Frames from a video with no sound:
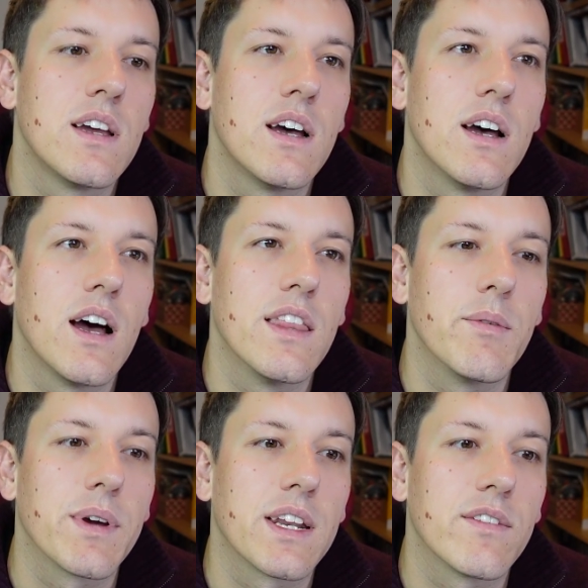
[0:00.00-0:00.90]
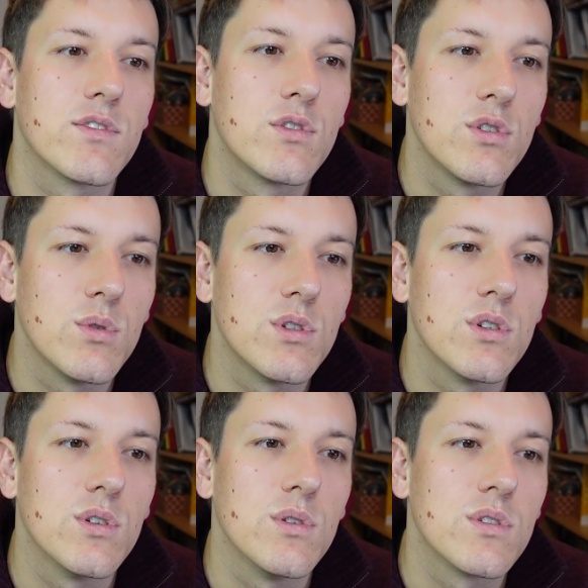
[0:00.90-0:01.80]
and then we're going to have 2
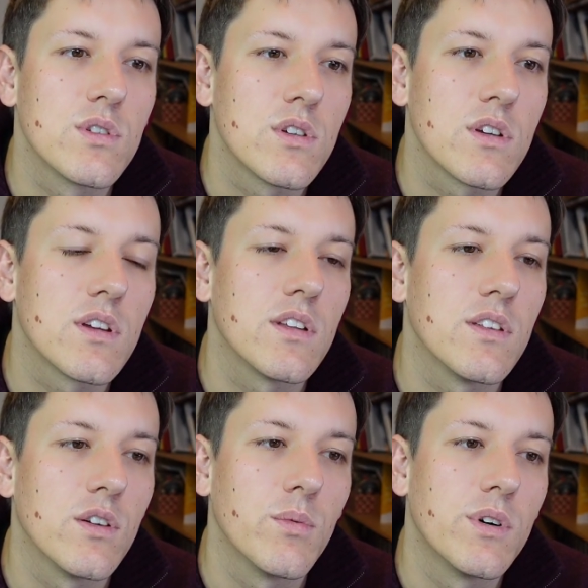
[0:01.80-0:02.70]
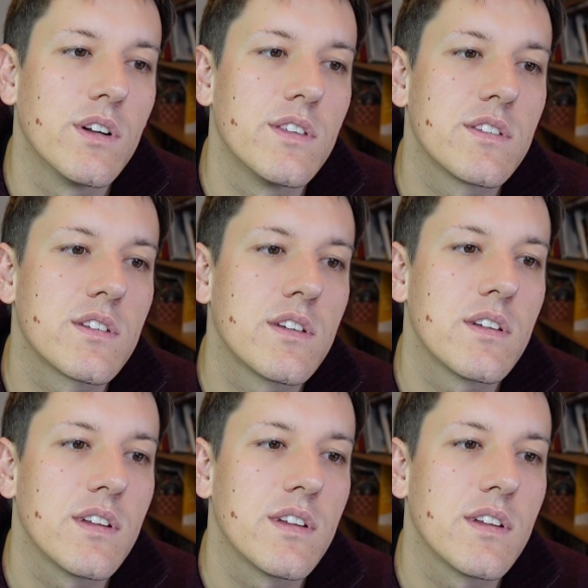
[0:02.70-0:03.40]
2s and no 1s,